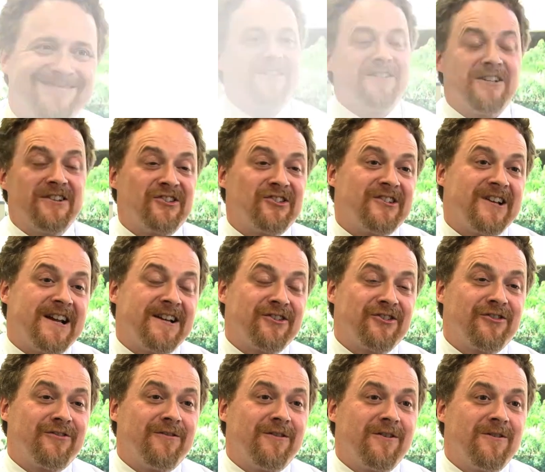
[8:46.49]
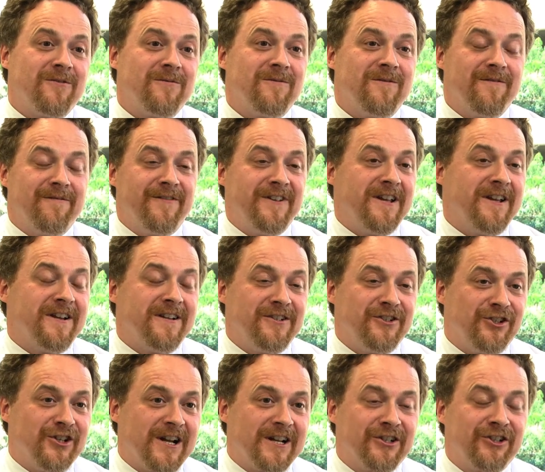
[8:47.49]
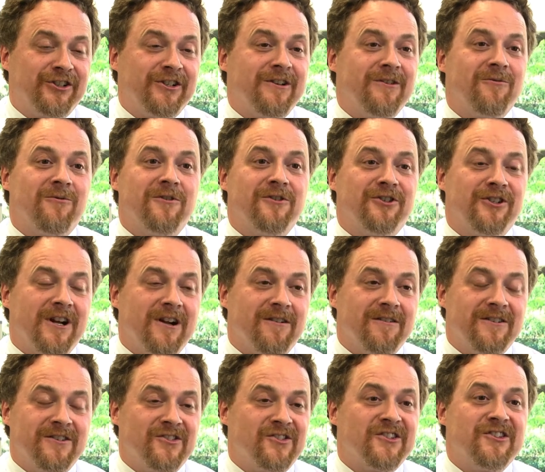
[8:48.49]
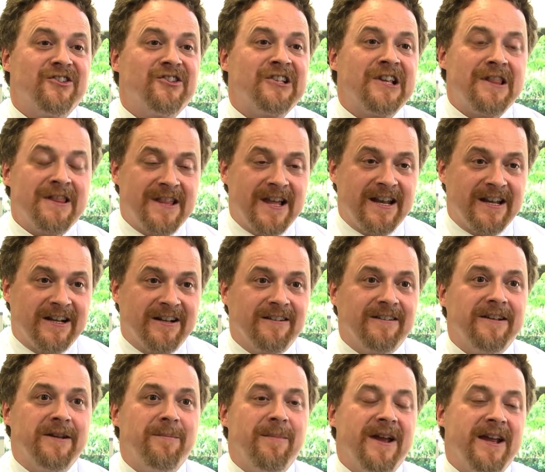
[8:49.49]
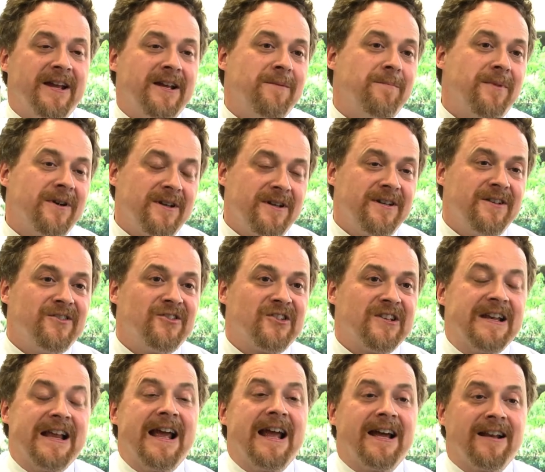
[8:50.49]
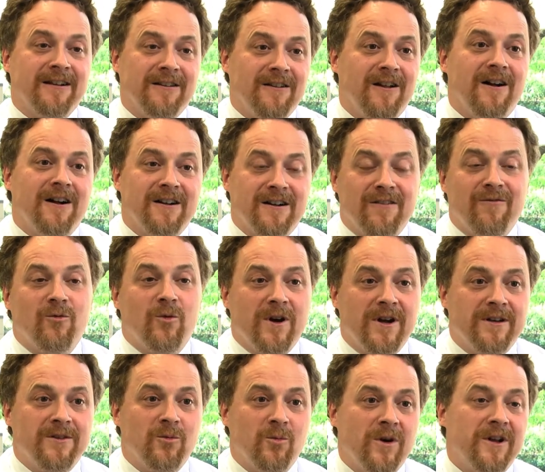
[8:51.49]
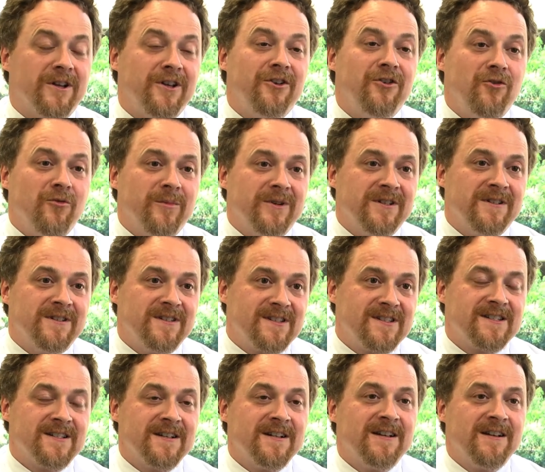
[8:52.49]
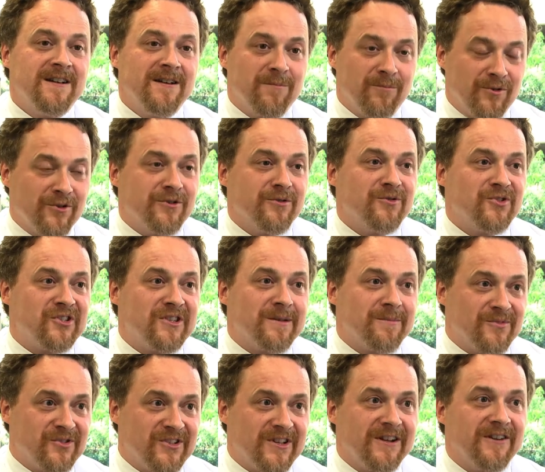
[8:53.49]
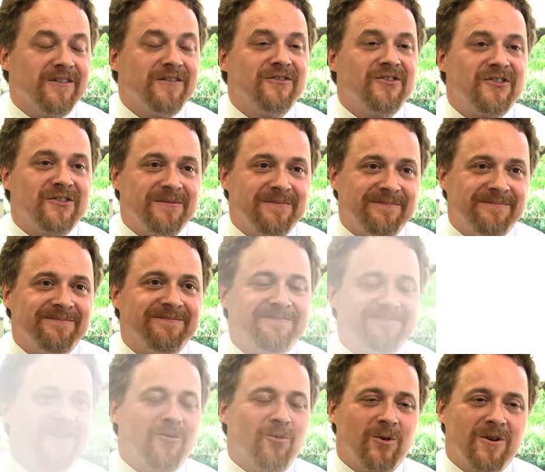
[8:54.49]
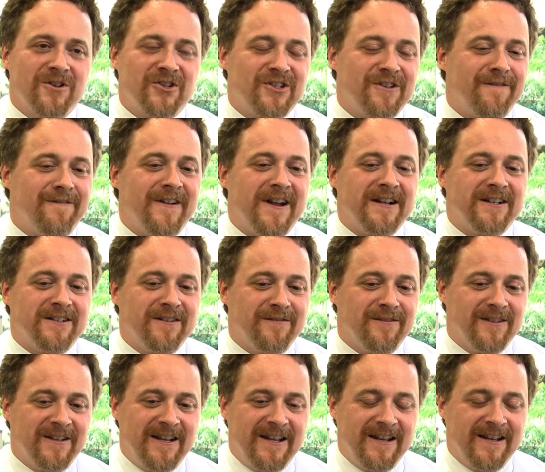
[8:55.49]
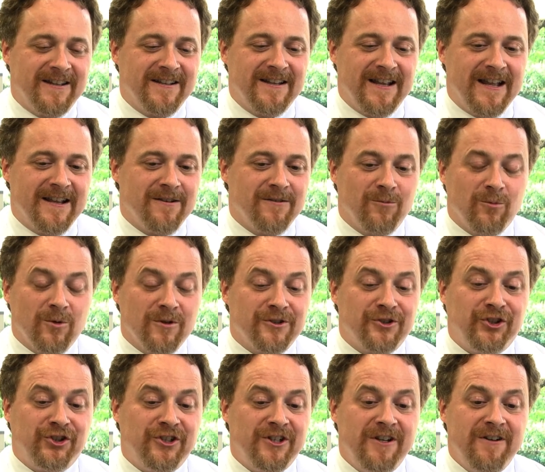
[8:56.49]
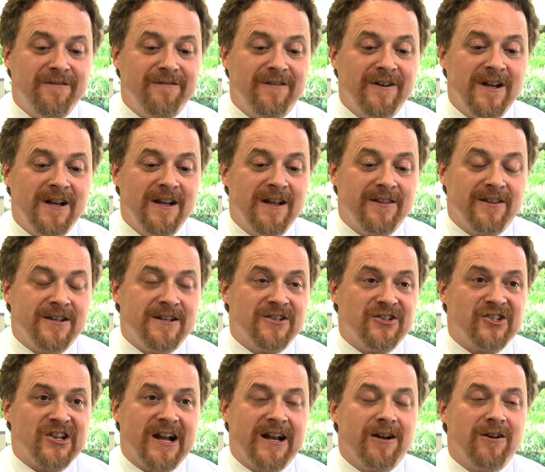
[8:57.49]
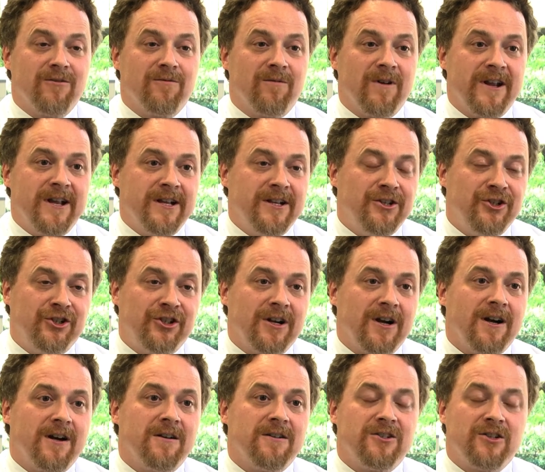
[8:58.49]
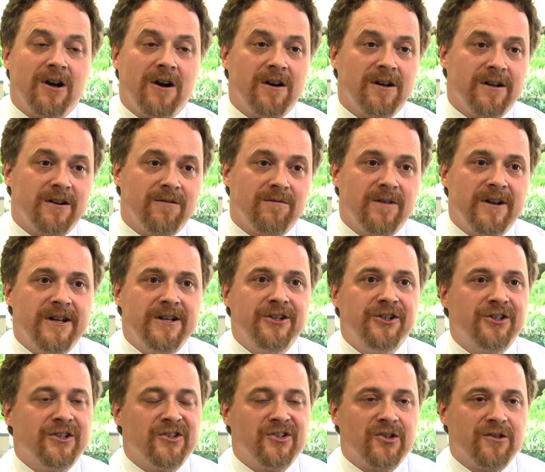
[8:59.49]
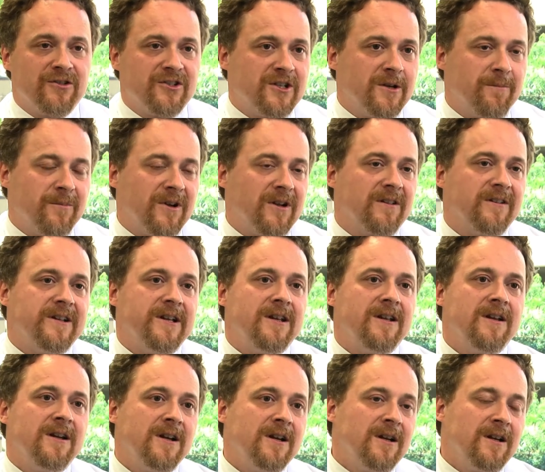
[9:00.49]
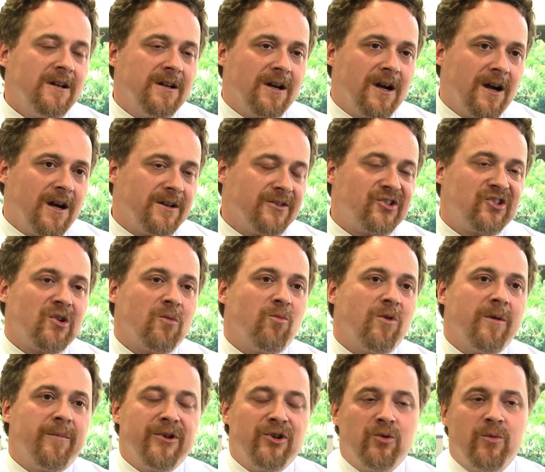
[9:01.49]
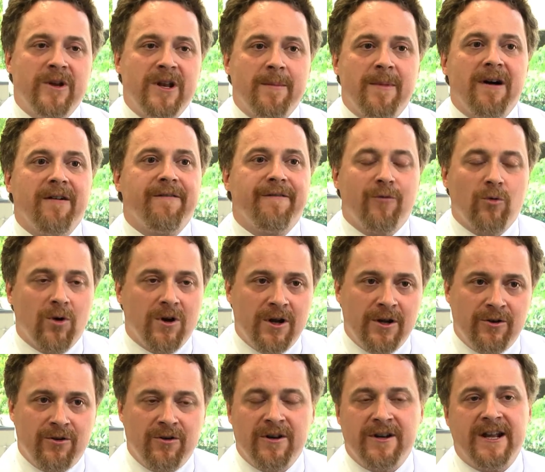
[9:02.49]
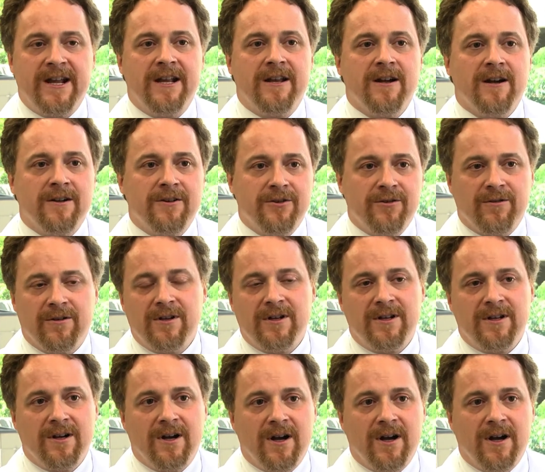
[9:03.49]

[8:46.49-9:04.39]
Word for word: Testosterone via injection or gel is, is synthetically made but is an analog of what, what humans produce themselves. It works effectively and, and it will achieve the desired range. Uh, target ranges are typically uh, somewhere between about 400 and 800